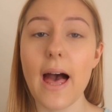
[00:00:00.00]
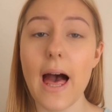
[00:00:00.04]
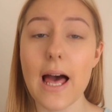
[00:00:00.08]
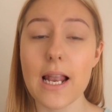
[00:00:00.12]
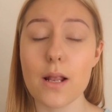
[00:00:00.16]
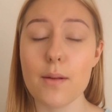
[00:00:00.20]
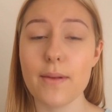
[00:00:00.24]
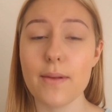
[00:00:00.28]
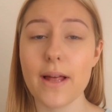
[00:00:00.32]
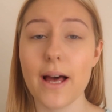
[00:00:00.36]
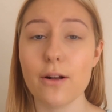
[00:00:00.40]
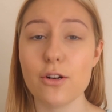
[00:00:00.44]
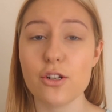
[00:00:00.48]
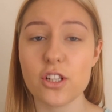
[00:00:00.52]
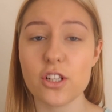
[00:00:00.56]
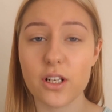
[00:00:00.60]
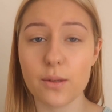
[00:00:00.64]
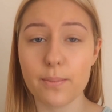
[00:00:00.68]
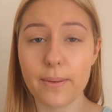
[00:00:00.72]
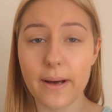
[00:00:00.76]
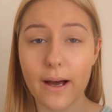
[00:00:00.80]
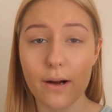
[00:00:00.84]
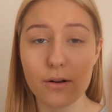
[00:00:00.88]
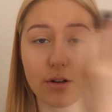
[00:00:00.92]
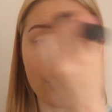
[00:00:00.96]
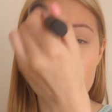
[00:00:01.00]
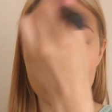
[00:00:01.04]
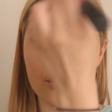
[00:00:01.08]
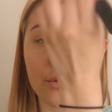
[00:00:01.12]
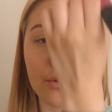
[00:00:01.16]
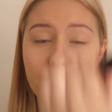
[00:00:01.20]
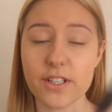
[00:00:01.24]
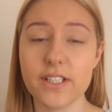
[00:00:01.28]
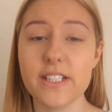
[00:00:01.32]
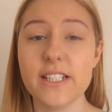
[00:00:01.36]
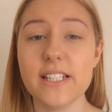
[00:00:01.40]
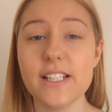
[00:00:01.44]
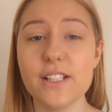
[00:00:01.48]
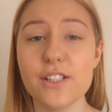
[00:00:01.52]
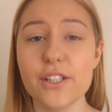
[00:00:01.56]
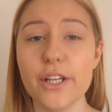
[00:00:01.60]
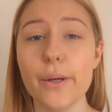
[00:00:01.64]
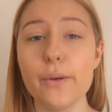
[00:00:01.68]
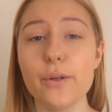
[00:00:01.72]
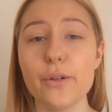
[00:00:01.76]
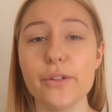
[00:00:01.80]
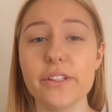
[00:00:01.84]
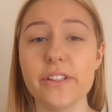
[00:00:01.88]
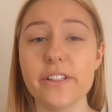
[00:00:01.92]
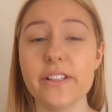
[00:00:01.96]
And I'm now just going to powder through the T-zone
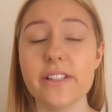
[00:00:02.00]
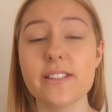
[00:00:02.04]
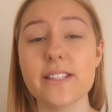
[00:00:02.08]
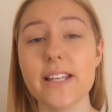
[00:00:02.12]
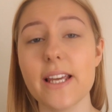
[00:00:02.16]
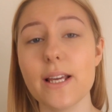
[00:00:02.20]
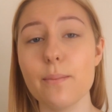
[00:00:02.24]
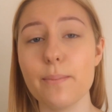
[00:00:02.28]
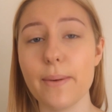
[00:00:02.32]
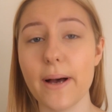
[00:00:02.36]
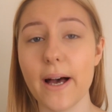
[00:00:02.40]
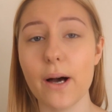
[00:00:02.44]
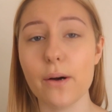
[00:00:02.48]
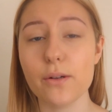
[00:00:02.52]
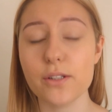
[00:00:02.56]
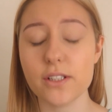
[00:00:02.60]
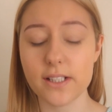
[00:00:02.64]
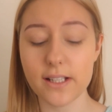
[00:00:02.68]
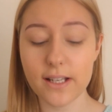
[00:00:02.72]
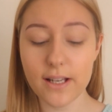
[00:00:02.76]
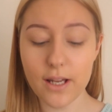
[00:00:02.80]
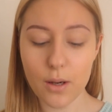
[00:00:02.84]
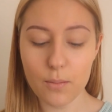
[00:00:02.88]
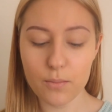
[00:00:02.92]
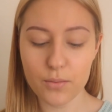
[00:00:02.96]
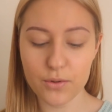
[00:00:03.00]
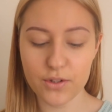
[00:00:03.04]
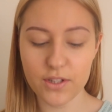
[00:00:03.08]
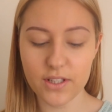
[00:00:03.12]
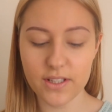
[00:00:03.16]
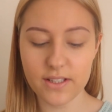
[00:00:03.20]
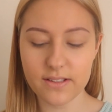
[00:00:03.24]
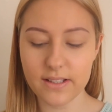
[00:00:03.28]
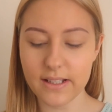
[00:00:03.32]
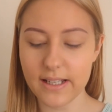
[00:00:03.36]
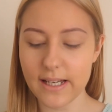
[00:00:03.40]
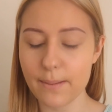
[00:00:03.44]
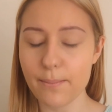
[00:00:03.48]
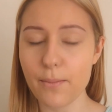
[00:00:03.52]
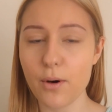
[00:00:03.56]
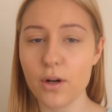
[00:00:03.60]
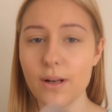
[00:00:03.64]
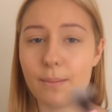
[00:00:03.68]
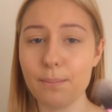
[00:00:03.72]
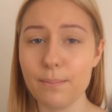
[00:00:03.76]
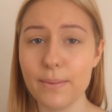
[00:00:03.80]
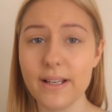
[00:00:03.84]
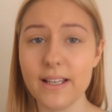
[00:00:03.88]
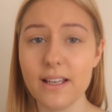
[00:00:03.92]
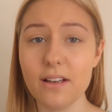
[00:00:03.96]
using the same powder, but this time on a
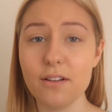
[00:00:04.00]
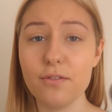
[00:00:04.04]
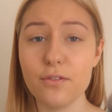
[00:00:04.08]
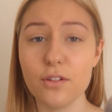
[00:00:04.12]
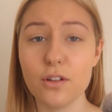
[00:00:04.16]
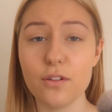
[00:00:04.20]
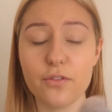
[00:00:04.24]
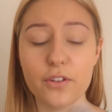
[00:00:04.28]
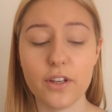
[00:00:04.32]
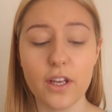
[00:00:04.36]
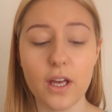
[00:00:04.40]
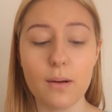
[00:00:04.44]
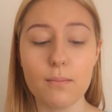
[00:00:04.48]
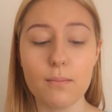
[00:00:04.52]
bigger, fluffier